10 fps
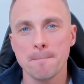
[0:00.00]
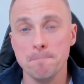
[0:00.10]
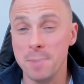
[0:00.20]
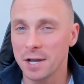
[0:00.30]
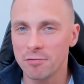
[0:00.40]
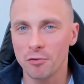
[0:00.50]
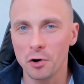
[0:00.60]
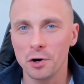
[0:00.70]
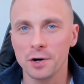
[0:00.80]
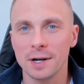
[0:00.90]
big
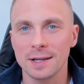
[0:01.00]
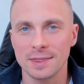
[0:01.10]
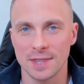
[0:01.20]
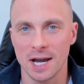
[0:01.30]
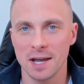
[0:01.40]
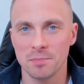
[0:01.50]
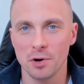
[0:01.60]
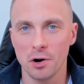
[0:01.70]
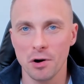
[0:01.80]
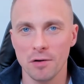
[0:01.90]
four type
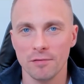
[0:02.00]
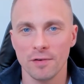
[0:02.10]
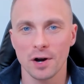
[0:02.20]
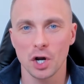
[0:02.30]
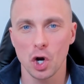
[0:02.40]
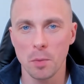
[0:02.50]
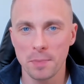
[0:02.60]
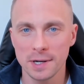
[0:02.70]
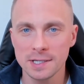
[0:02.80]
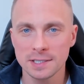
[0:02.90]
of
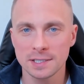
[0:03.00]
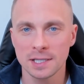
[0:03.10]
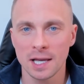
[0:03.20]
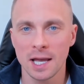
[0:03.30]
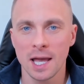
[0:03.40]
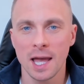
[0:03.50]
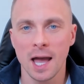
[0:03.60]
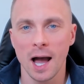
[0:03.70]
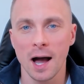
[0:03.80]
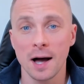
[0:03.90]
companies
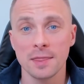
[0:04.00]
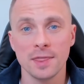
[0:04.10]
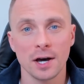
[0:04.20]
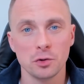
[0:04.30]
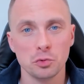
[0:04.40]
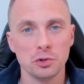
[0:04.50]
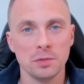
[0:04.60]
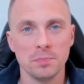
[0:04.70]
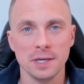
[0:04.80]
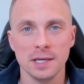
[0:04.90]
that
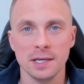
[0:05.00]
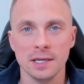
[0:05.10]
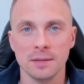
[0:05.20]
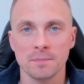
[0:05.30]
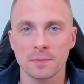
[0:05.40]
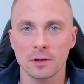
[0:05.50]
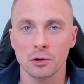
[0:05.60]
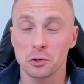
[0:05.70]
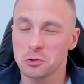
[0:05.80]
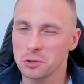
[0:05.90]
would be,
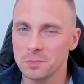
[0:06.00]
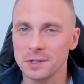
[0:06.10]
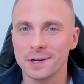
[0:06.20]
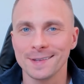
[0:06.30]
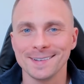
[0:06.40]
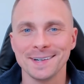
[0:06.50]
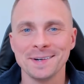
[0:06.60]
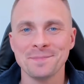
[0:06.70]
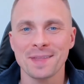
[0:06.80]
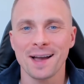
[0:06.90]
or could be
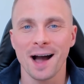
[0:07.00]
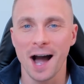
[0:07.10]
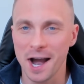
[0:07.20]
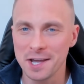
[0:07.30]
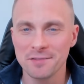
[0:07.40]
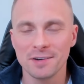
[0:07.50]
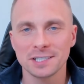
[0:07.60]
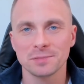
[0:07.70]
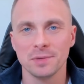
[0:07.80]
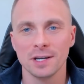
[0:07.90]
rather, high
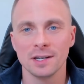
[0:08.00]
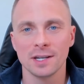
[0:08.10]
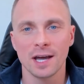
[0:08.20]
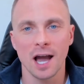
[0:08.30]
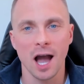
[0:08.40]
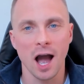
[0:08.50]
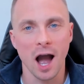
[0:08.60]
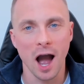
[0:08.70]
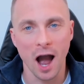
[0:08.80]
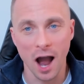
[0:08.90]
investment,
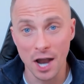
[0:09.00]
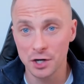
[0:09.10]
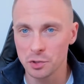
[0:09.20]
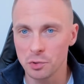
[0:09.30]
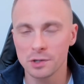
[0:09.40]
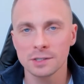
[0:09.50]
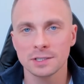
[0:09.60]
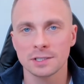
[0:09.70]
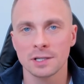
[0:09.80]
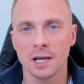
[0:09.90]
high
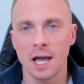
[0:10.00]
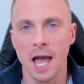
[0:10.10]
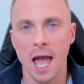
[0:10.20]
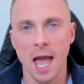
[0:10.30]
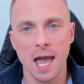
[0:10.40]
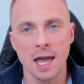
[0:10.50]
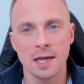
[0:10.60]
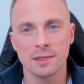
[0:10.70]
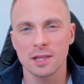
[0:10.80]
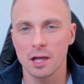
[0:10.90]
rewards,
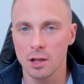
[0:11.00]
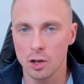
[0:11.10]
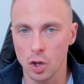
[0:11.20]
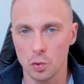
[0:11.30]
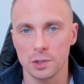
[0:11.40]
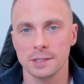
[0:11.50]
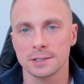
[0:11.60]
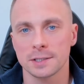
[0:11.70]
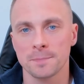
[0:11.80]
and low risk.